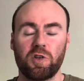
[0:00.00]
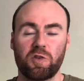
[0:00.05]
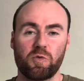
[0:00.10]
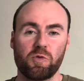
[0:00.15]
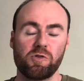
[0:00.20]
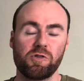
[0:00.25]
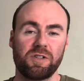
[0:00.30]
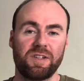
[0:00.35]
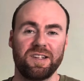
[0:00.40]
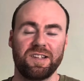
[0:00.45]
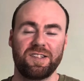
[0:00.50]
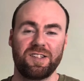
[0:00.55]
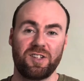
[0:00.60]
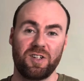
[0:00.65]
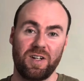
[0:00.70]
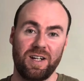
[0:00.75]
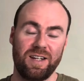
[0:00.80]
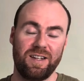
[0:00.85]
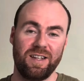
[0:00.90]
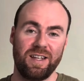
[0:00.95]
we're always
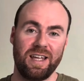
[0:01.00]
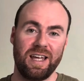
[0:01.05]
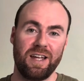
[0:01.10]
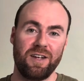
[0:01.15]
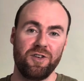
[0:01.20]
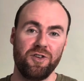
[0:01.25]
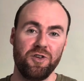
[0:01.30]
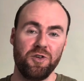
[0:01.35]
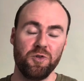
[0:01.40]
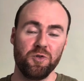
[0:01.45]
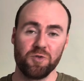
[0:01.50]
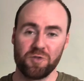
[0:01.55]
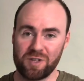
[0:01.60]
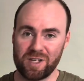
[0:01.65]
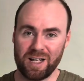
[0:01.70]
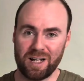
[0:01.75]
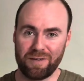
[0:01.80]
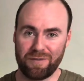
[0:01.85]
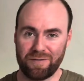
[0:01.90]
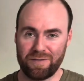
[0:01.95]
excited to get new
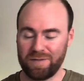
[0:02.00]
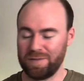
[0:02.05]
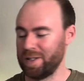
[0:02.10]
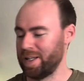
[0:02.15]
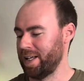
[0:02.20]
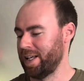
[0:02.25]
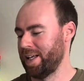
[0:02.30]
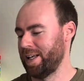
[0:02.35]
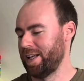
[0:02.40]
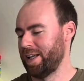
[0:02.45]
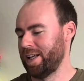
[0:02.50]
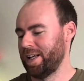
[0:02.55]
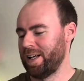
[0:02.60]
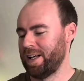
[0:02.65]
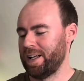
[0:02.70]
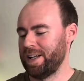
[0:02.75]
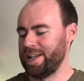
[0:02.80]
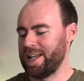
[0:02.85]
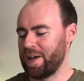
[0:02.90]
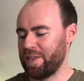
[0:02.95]
stuff.
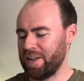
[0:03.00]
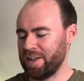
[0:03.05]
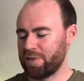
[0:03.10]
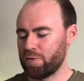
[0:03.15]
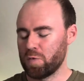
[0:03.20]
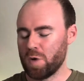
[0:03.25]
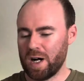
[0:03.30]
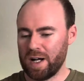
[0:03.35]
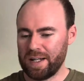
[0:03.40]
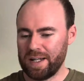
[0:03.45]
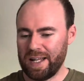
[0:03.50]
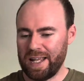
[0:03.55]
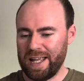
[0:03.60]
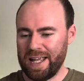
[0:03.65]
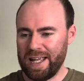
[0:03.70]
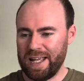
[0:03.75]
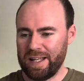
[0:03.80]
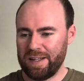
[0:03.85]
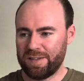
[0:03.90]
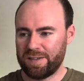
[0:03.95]
Now, this one
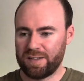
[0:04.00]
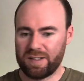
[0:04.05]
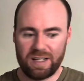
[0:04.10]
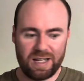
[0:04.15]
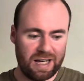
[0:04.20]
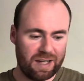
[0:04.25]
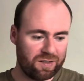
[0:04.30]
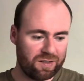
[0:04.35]
is, as